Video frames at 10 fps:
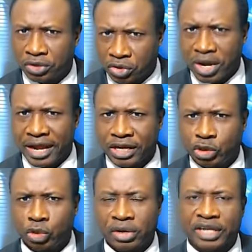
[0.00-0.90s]

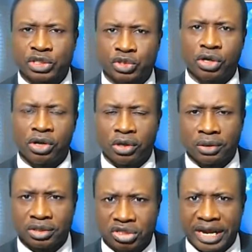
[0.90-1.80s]
trying to
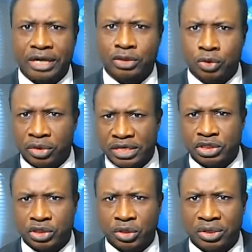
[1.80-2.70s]
restore
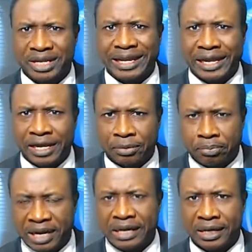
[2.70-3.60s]
the
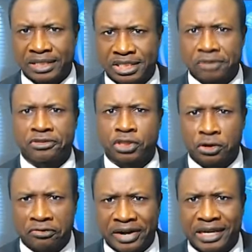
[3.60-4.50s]
independence, the
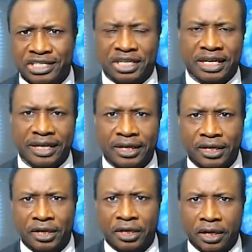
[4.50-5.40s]
sovereignty
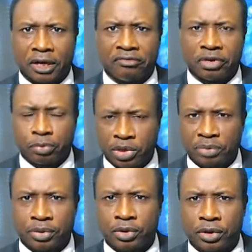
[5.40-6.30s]
of the
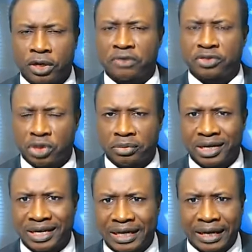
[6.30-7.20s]
people of
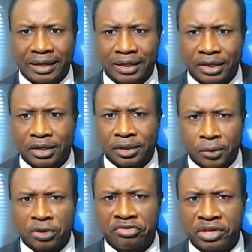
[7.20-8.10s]
Somaliland.
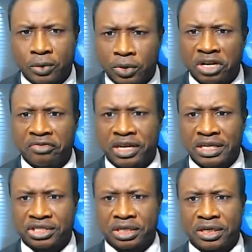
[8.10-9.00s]
Good
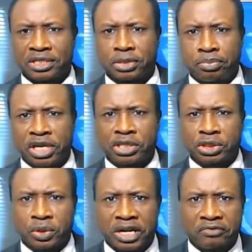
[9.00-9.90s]
evening, sir. It's a
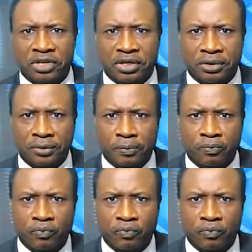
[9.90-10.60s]
pleasure to have you.